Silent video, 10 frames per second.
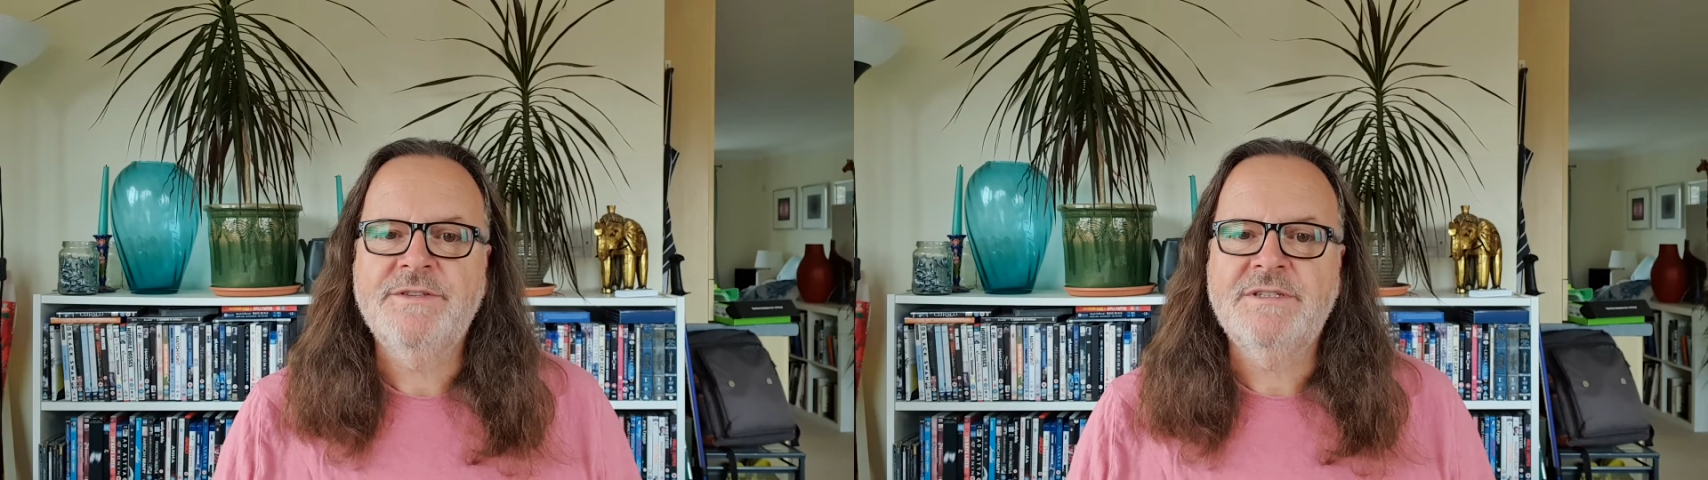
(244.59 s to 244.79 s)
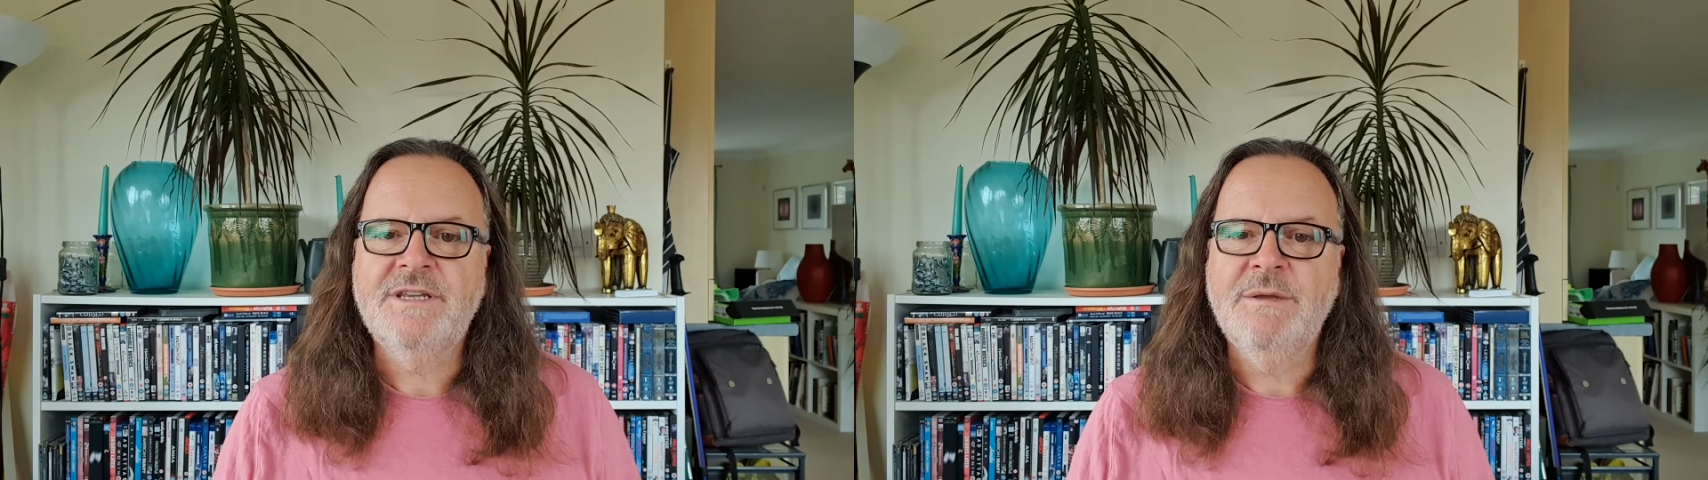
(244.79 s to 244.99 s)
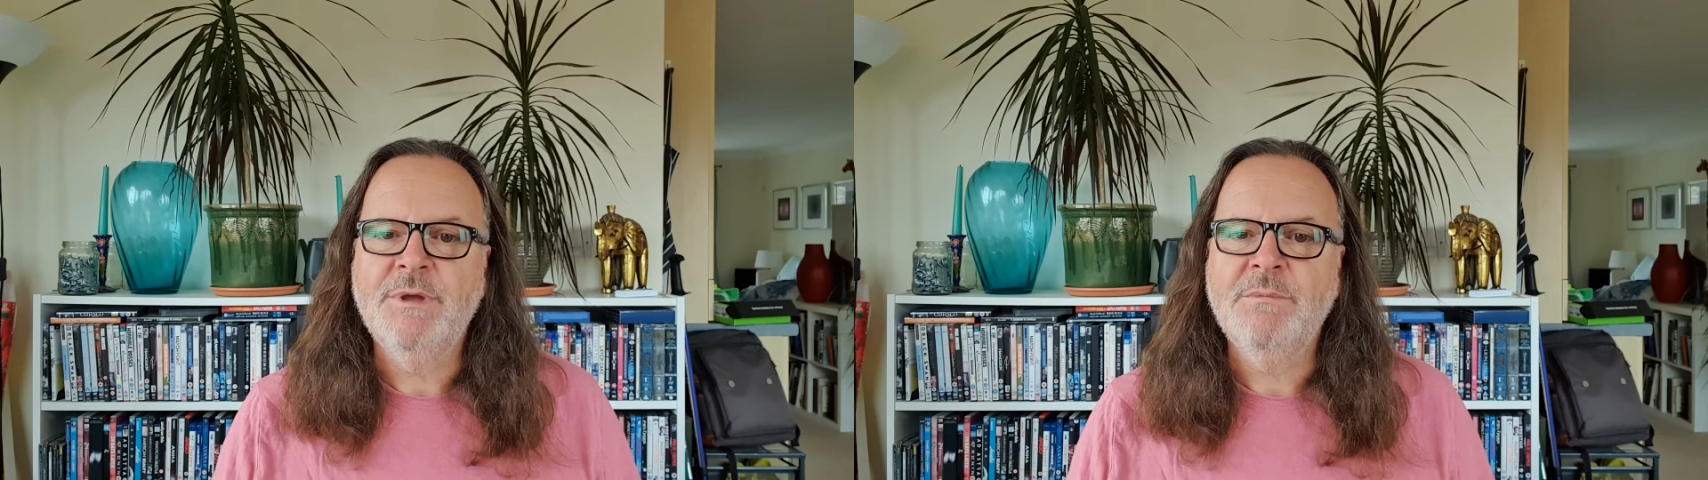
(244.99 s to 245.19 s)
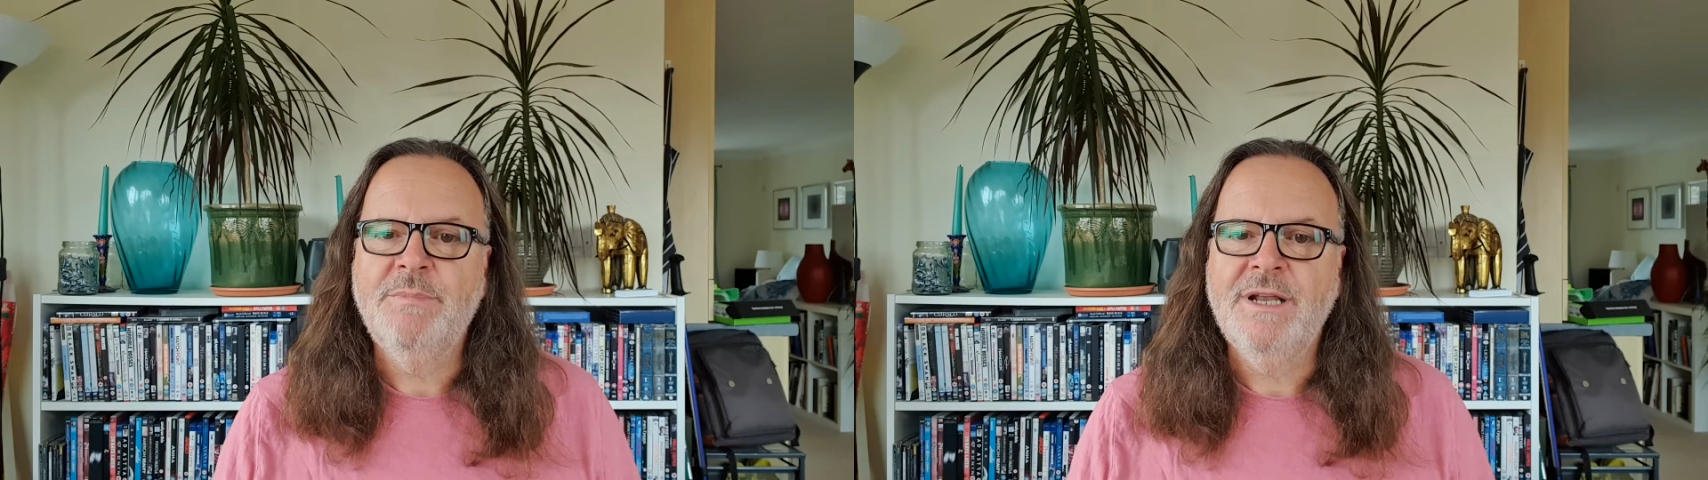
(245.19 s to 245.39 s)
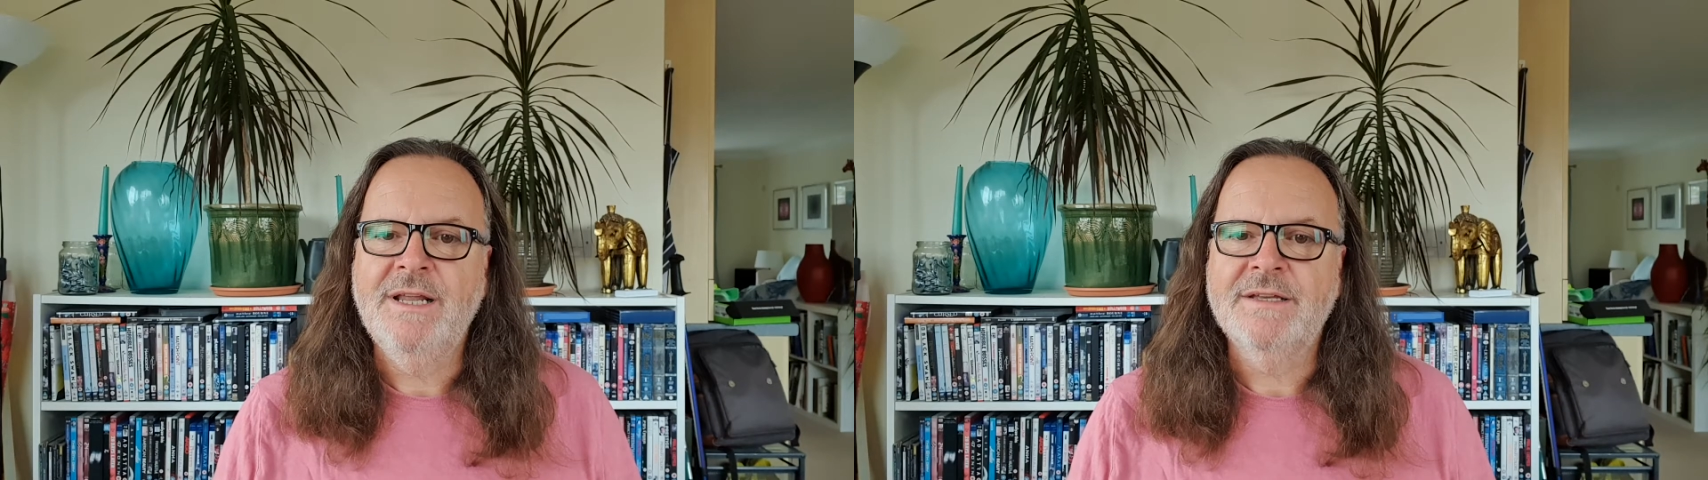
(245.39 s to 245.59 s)
teeming
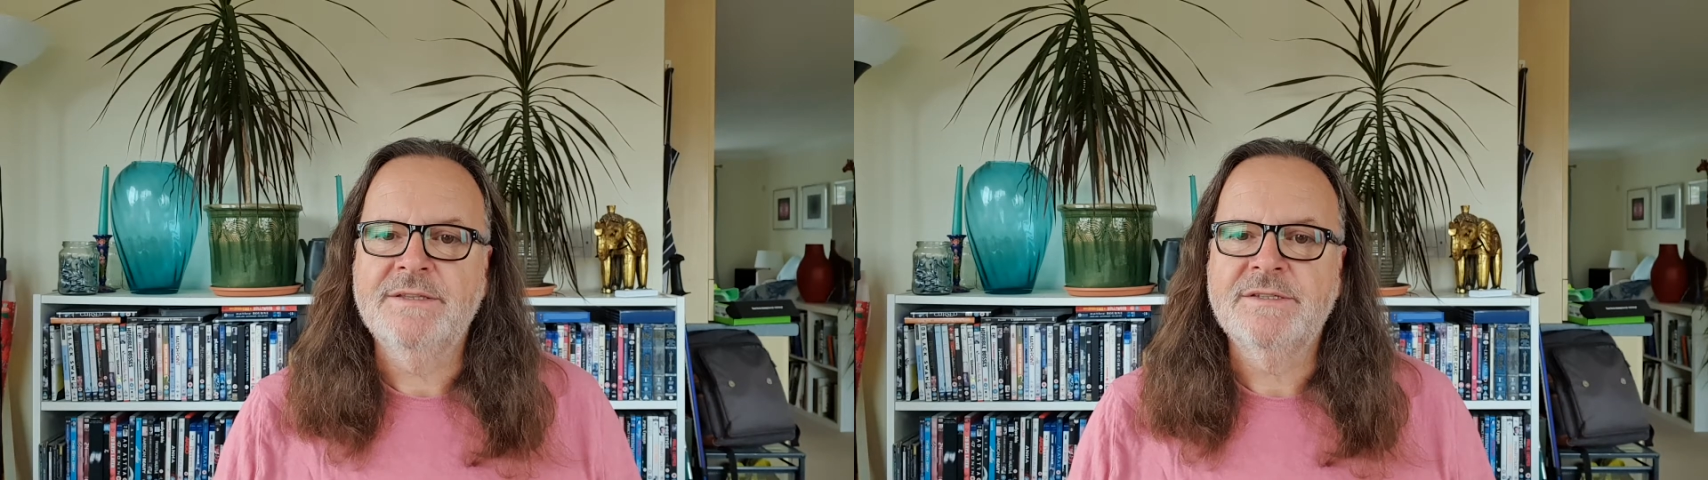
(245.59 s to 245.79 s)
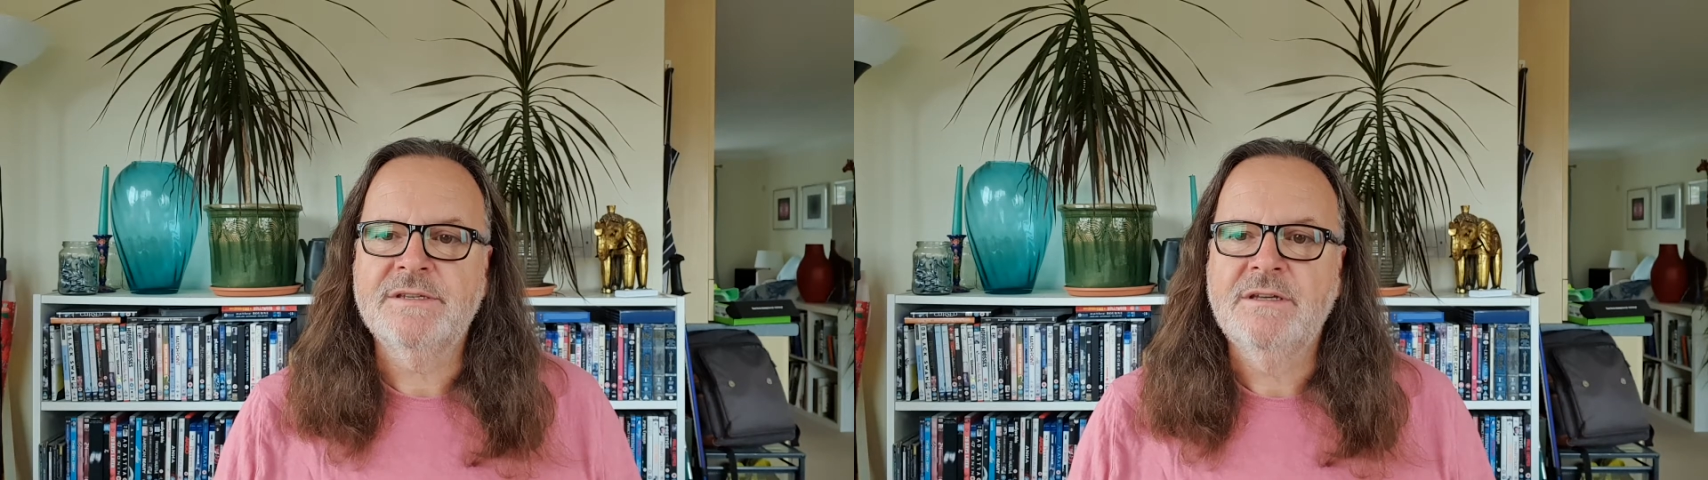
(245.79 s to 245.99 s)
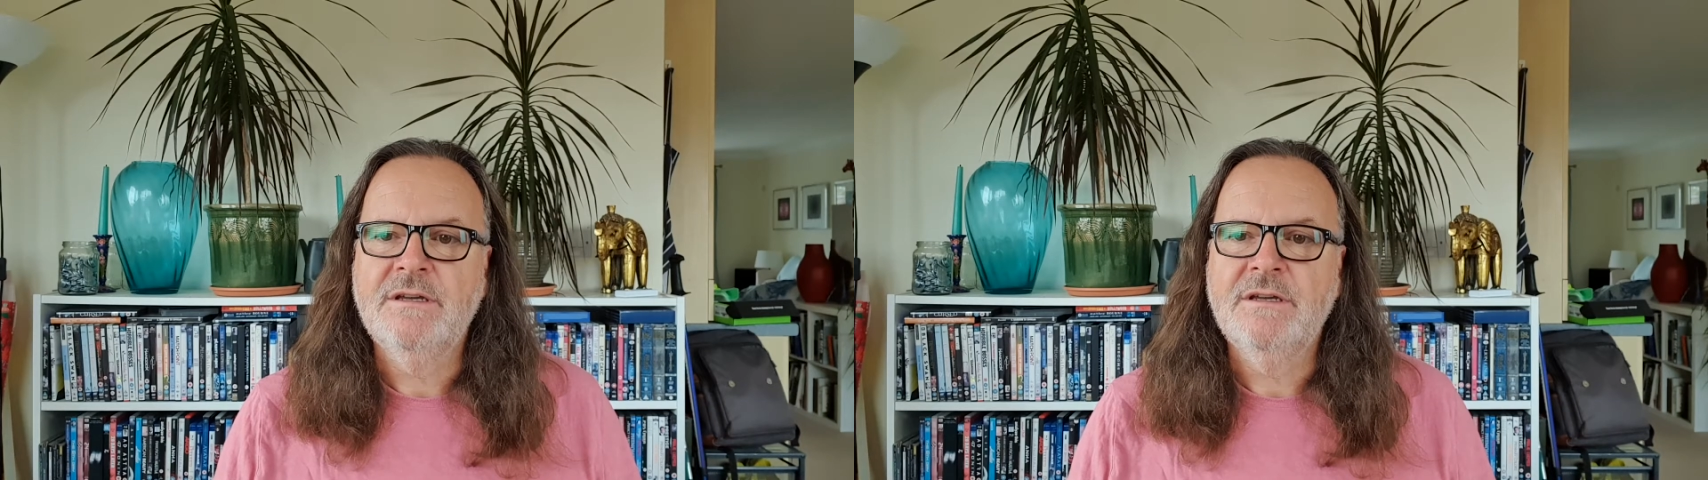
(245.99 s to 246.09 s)
billions.